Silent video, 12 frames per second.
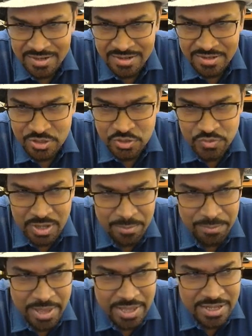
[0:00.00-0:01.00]
used for
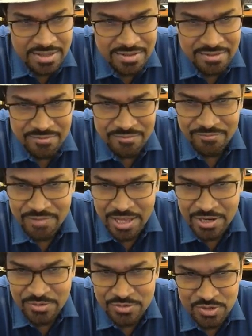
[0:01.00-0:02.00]
comparing
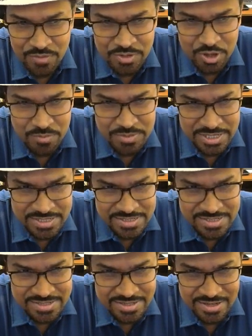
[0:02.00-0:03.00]
values of the
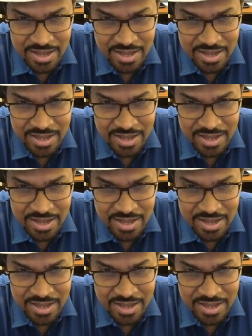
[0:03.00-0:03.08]
objects.